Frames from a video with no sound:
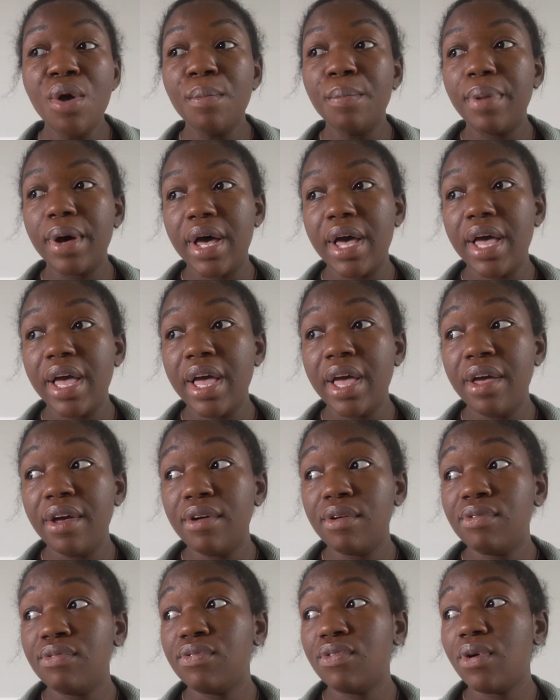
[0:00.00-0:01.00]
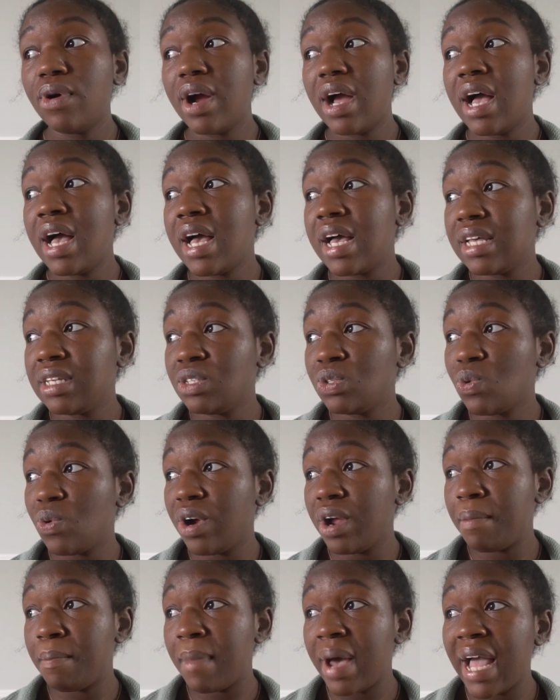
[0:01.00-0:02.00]
but for us,
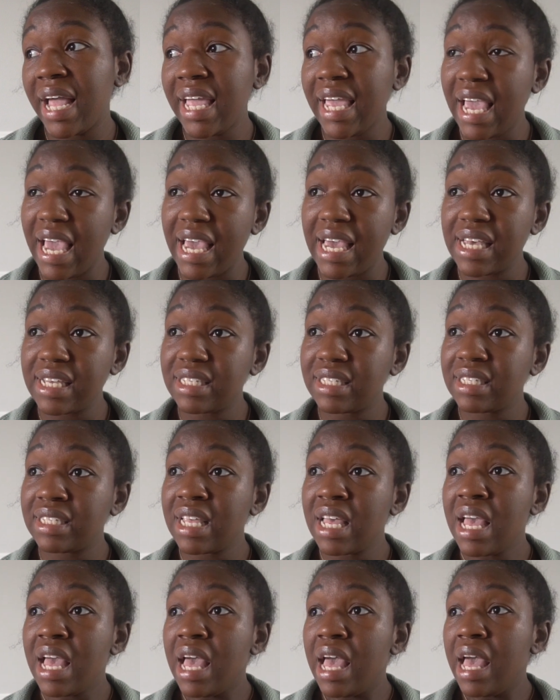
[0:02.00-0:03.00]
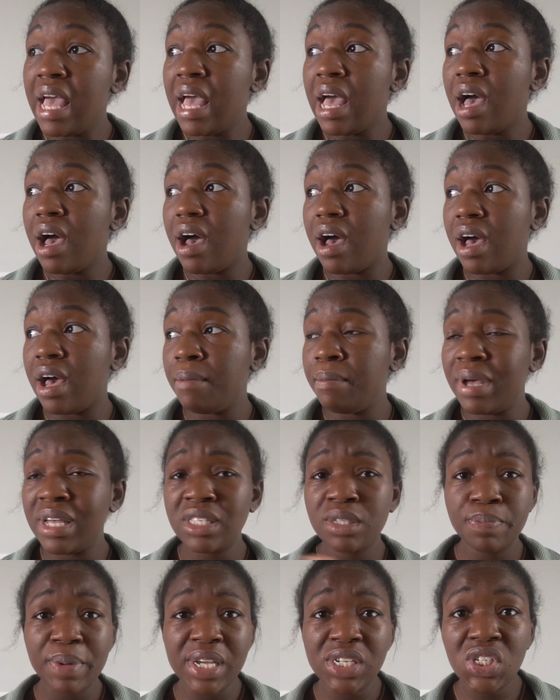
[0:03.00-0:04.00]
or in my case, um,
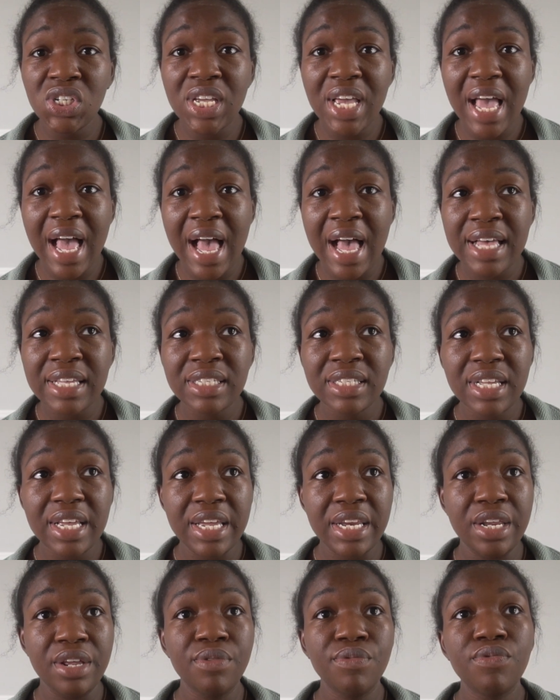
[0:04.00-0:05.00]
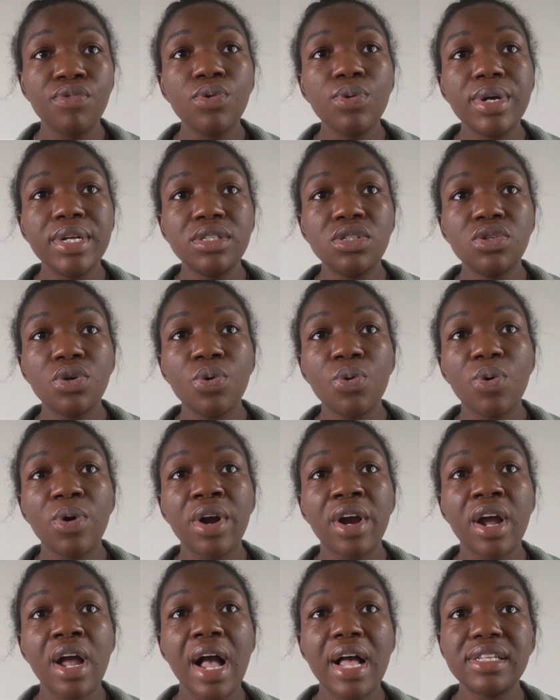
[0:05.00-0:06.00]
especially as an influencer
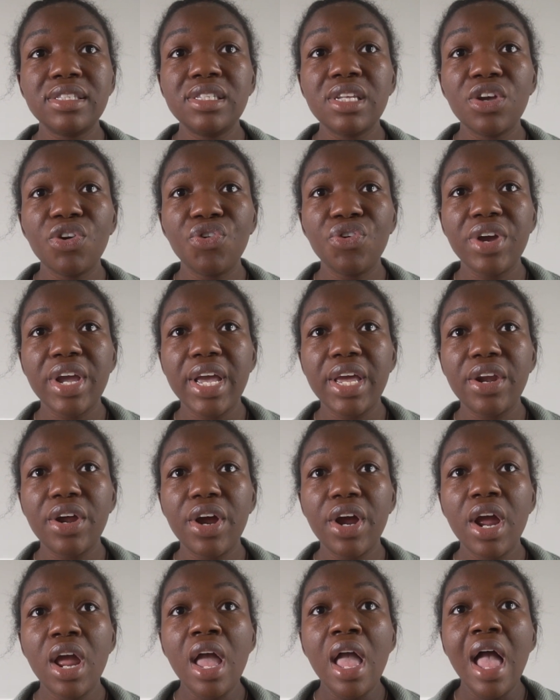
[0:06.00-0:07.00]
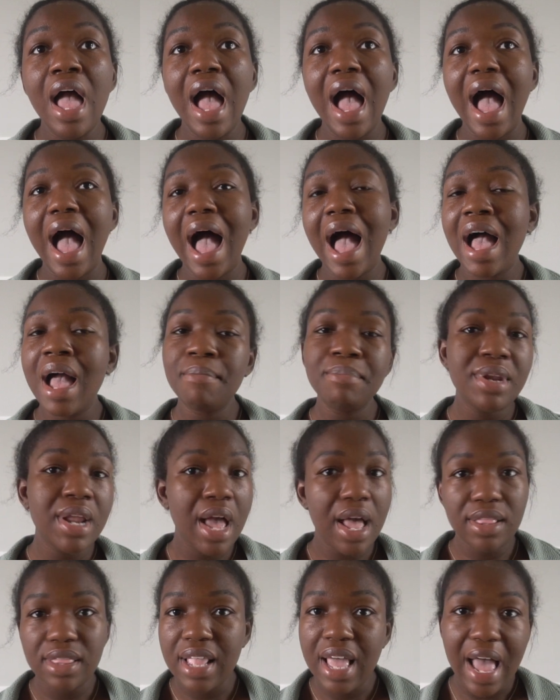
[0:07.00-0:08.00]
or a content creator, I'm
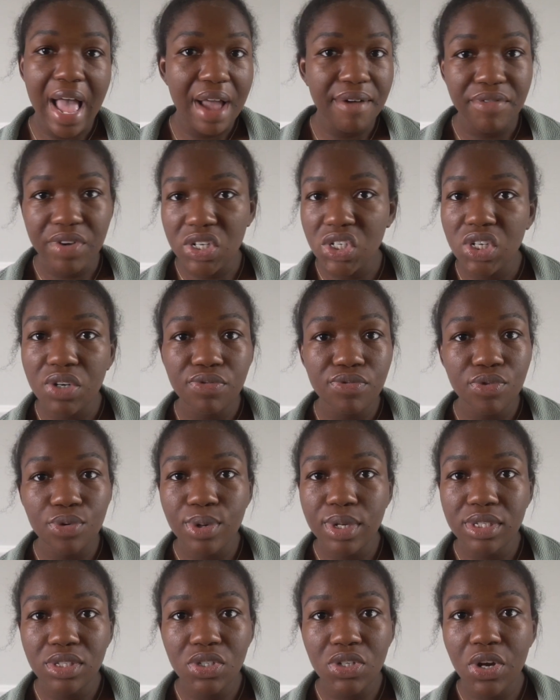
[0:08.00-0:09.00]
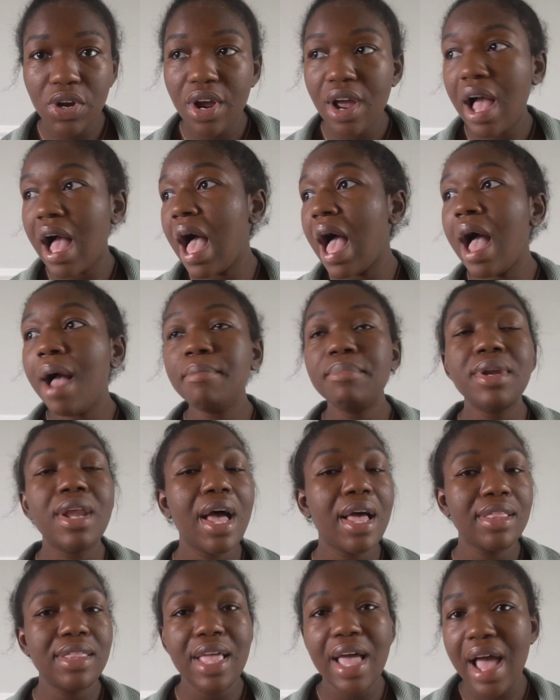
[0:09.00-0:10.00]
not the average influencer. I'm
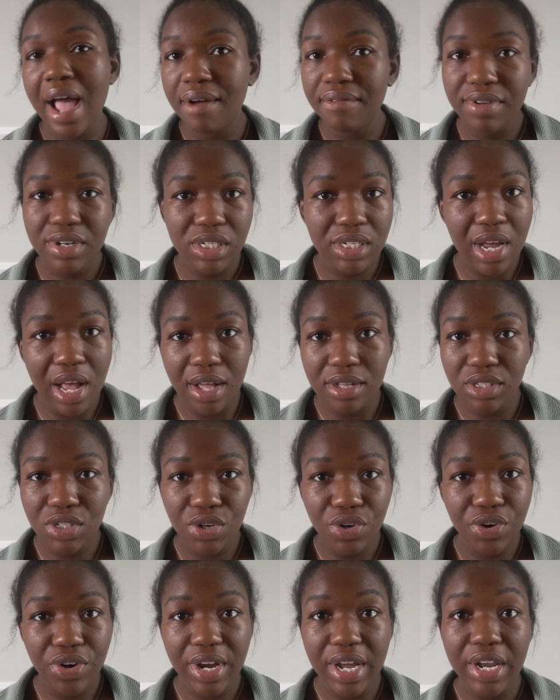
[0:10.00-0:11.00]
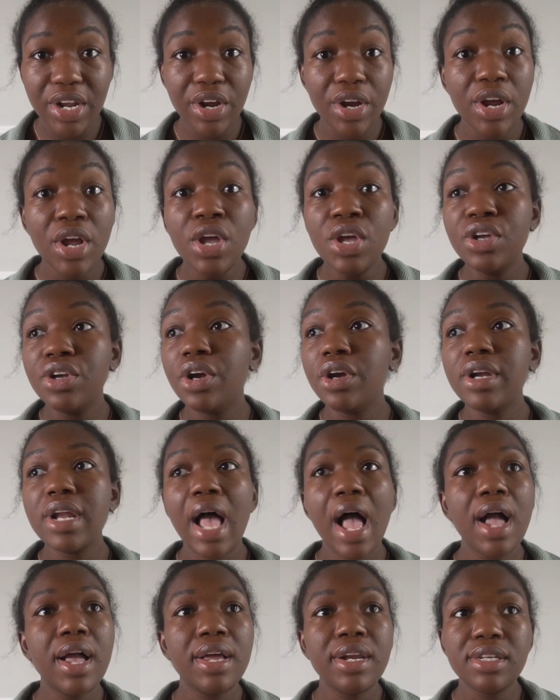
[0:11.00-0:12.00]
not the average content creator. You're
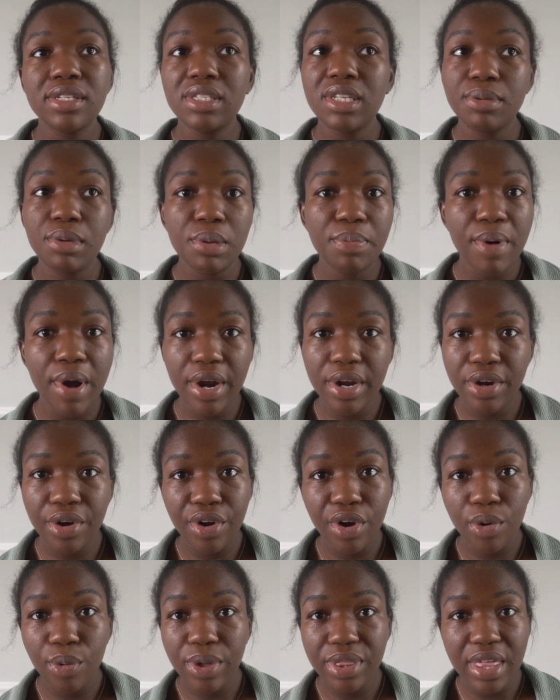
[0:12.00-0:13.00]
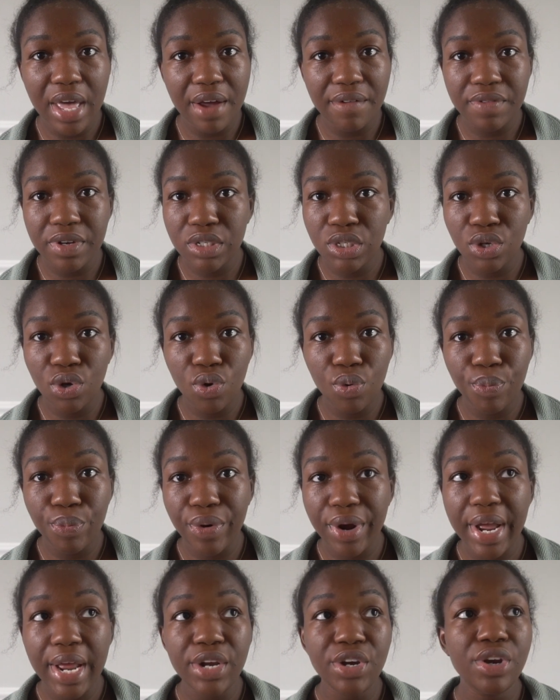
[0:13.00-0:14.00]
not going to see me partnering with every single
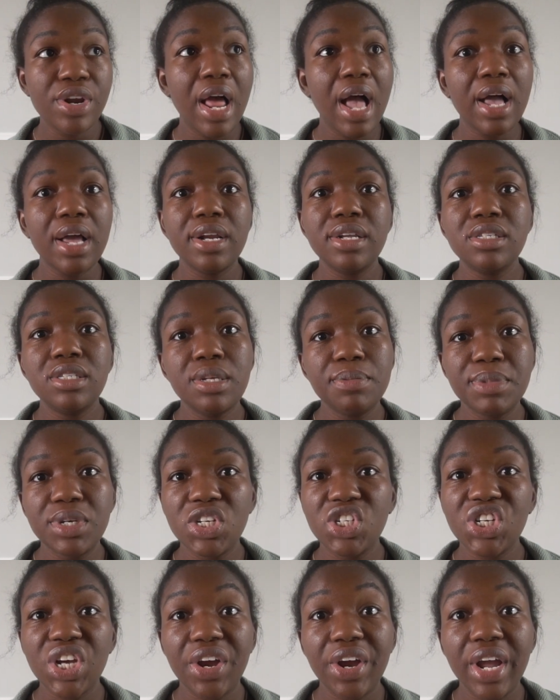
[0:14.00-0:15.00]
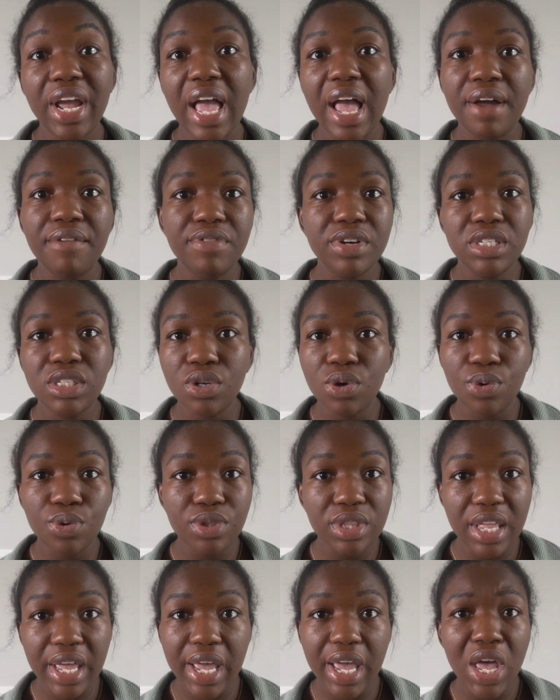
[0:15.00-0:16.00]
brand. You're not going to see me sharing every single
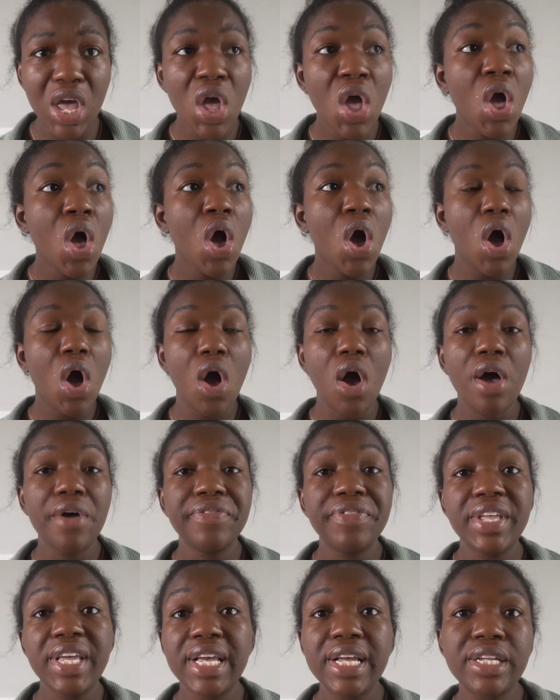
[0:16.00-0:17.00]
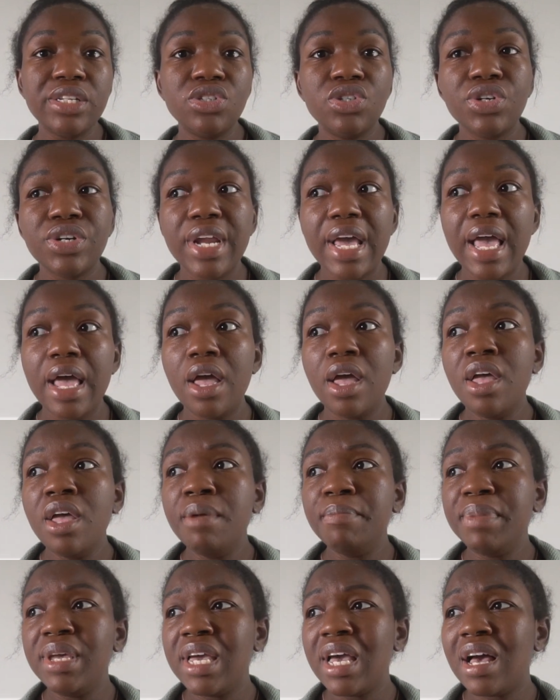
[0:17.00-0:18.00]
thing on the internet,
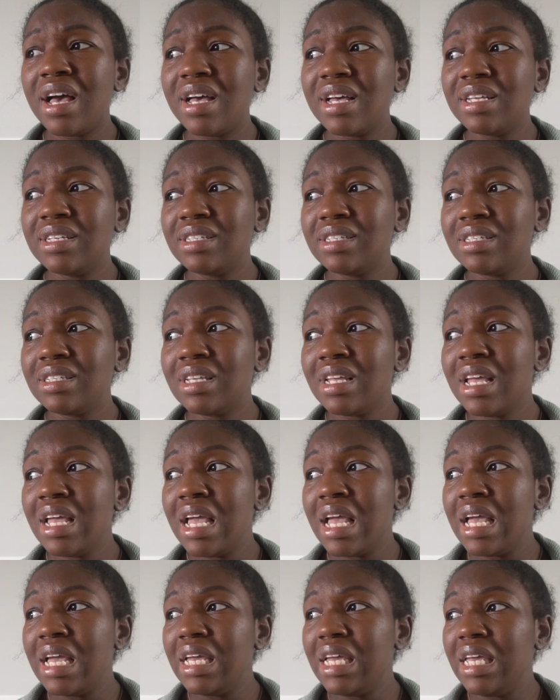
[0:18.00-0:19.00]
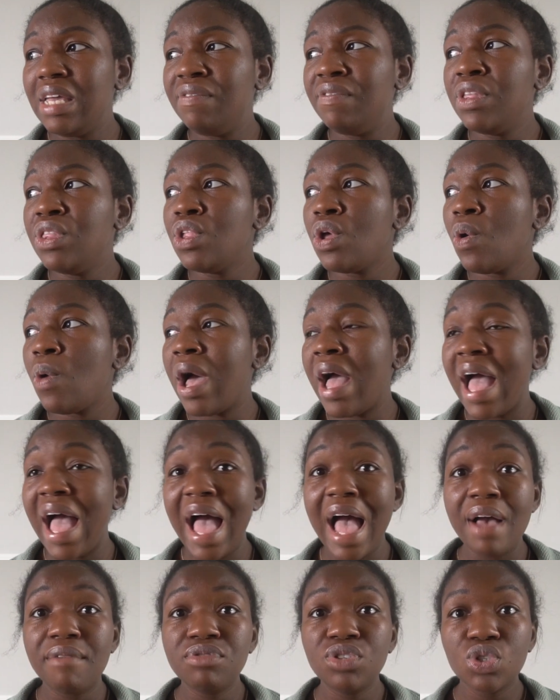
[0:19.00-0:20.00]
because even though I
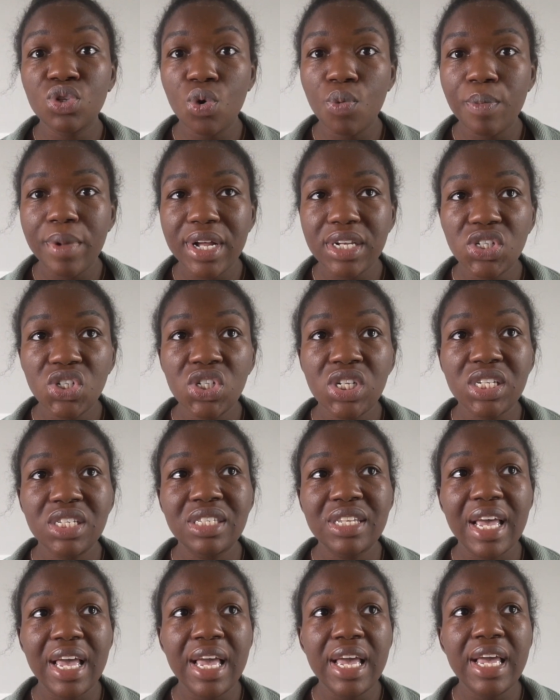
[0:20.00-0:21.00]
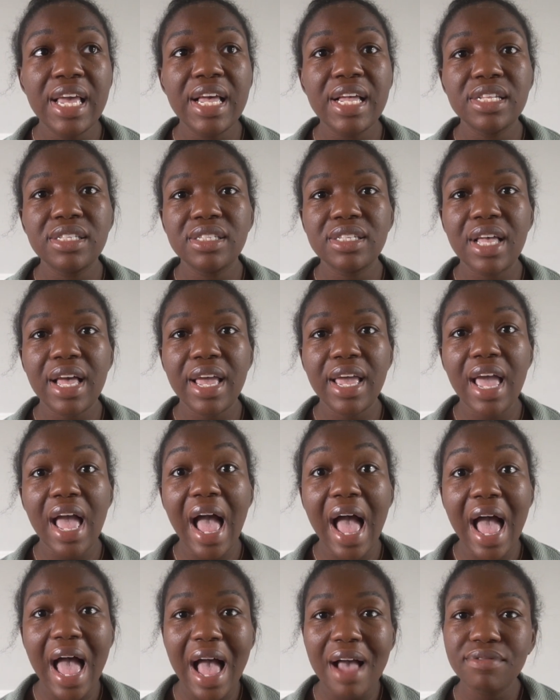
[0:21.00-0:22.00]
have so much to say, it's
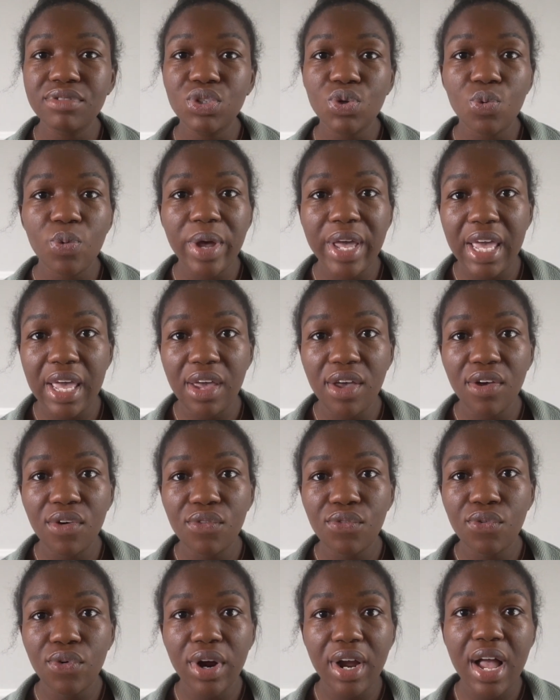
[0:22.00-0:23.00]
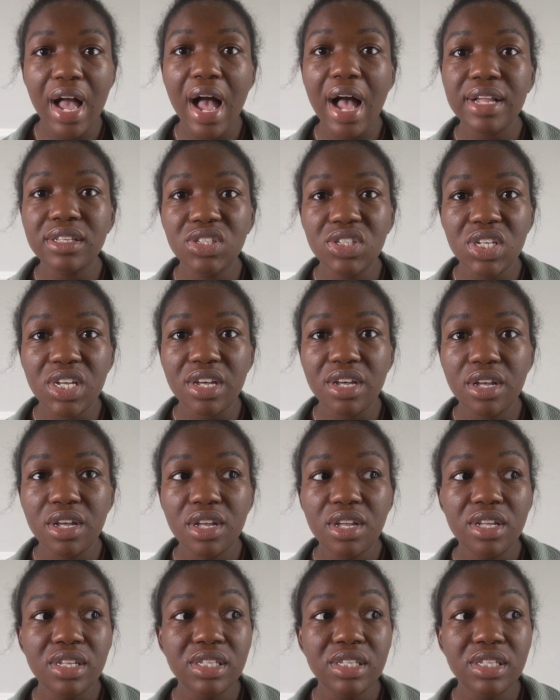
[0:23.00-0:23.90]
like I have to wait for God to